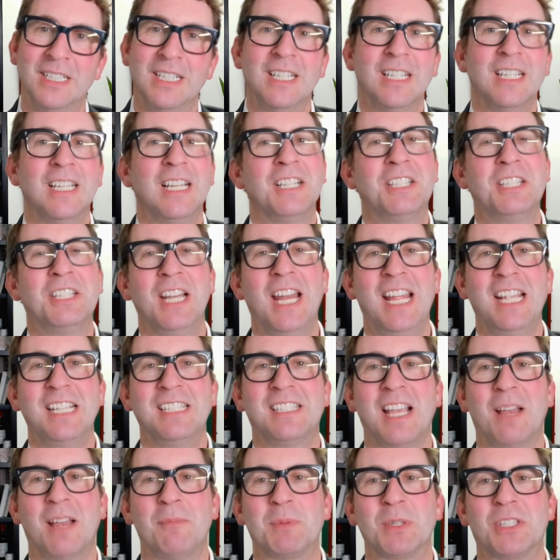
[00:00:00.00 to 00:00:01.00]
And
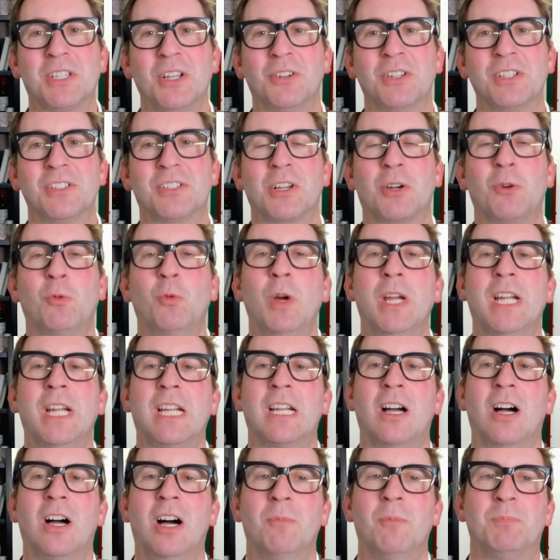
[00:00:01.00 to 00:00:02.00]
today's episode is a
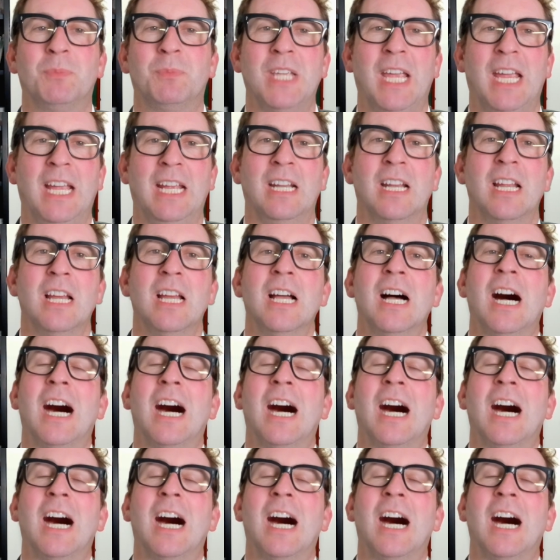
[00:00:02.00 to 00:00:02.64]
quick update